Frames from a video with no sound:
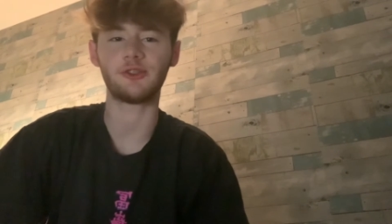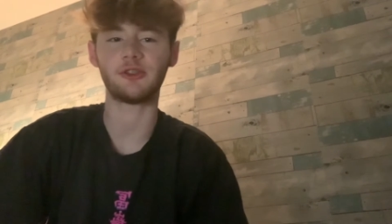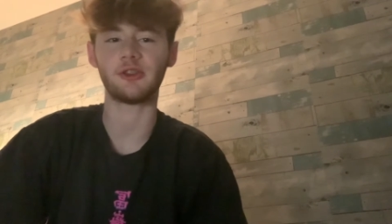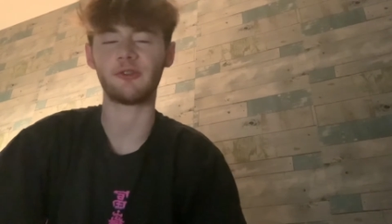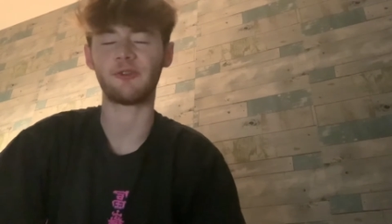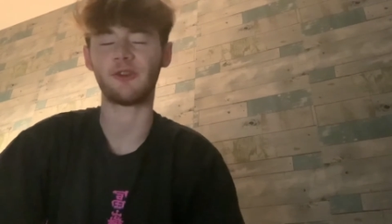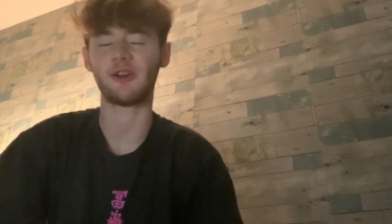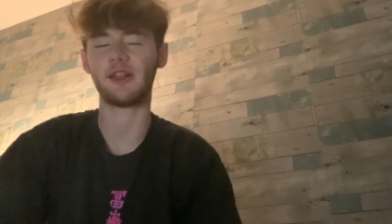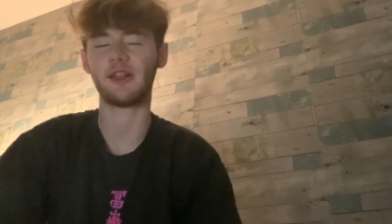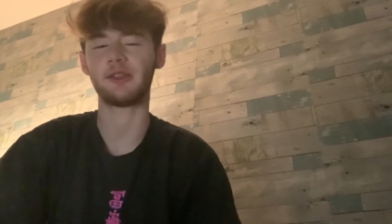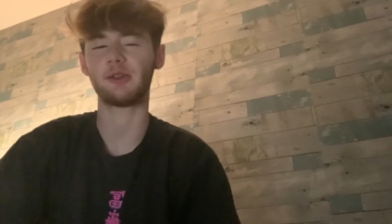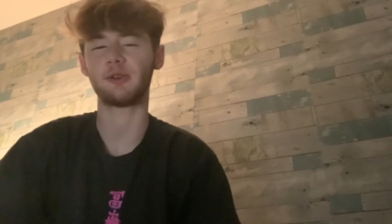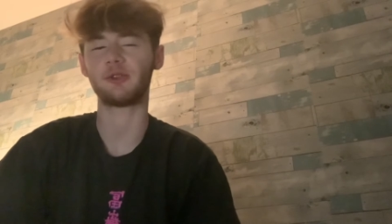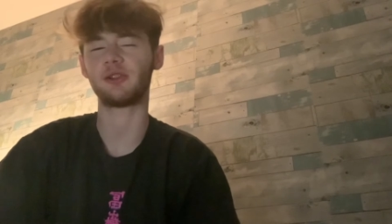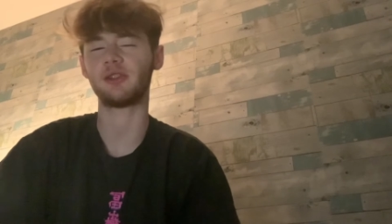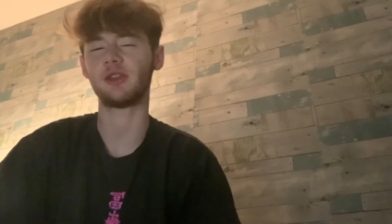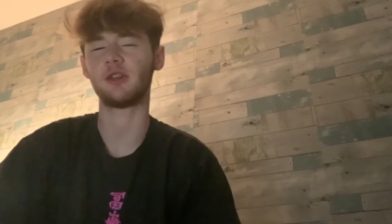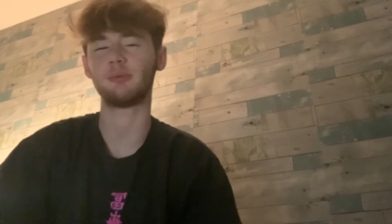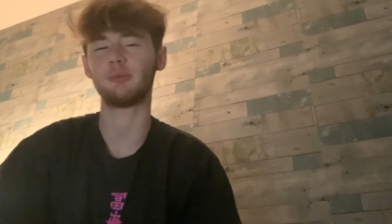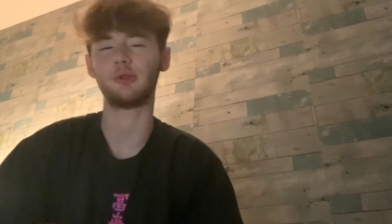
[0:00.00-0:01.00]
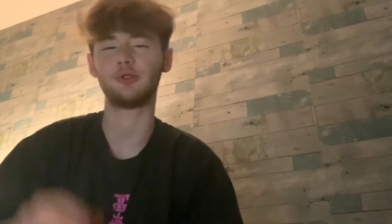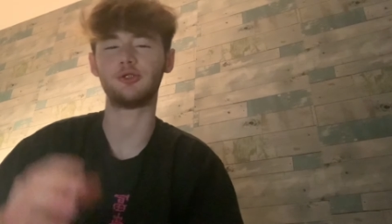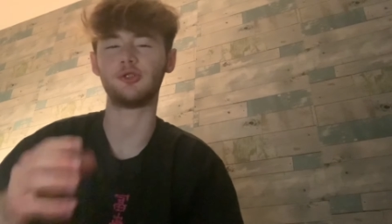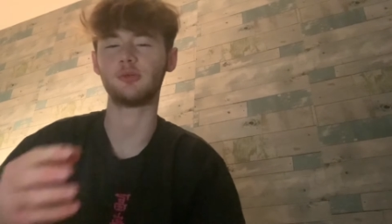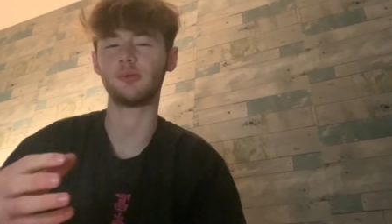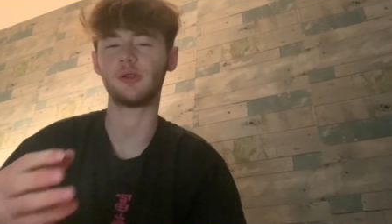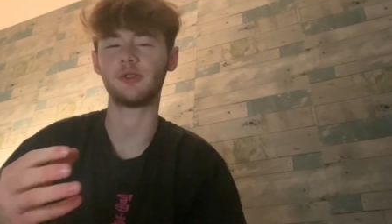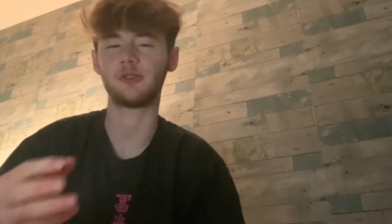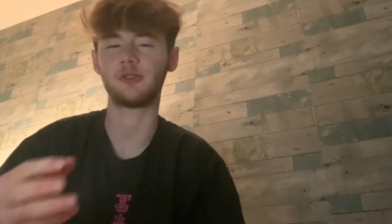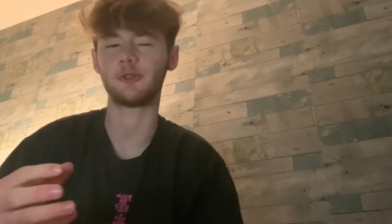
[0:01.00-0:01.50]
and I felt like there's a little bit too
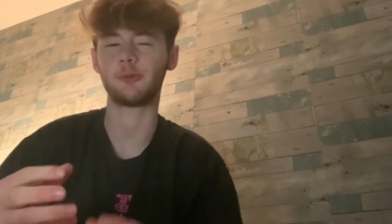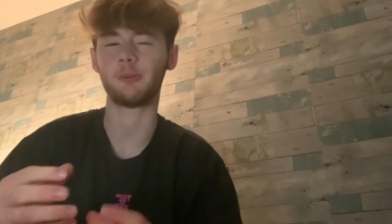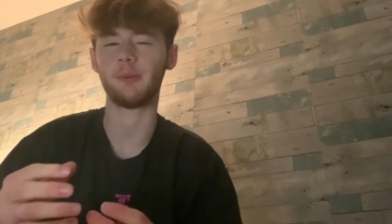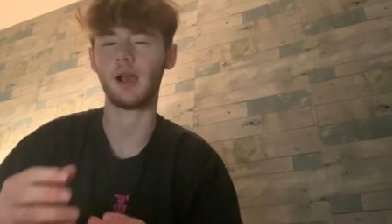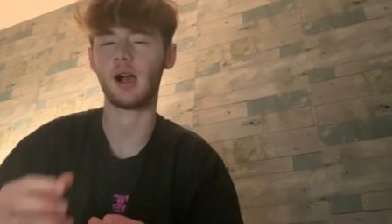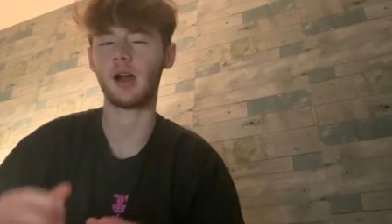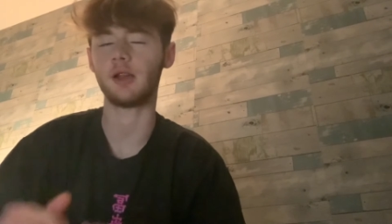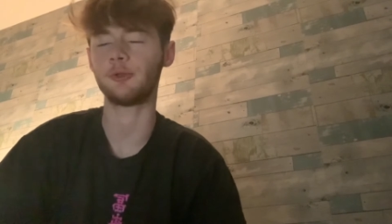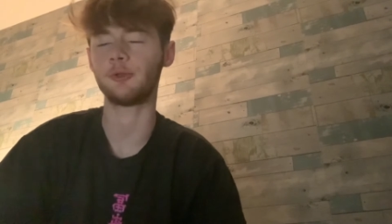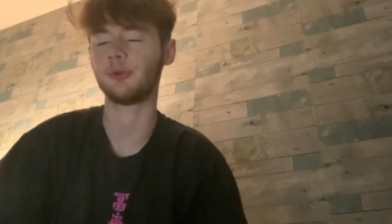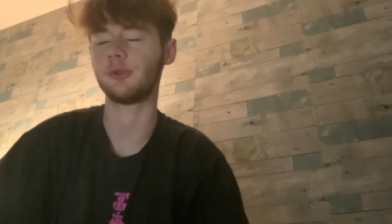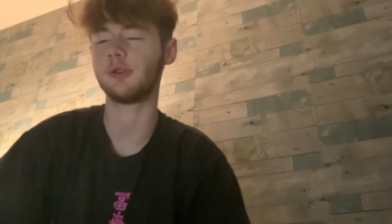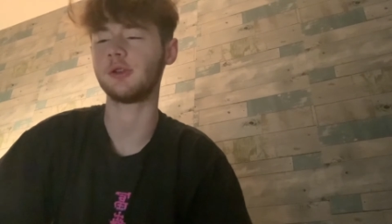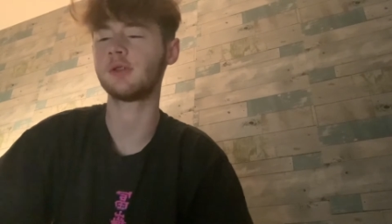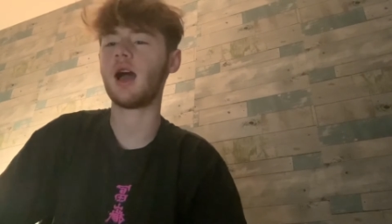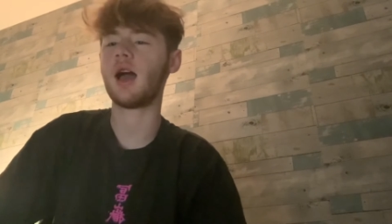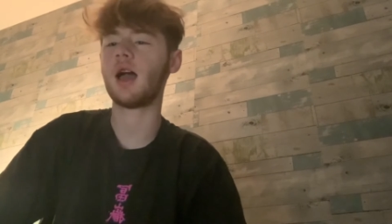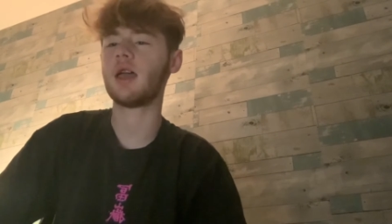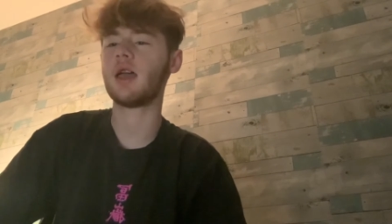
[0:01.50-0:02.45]
much, just to be honest with you.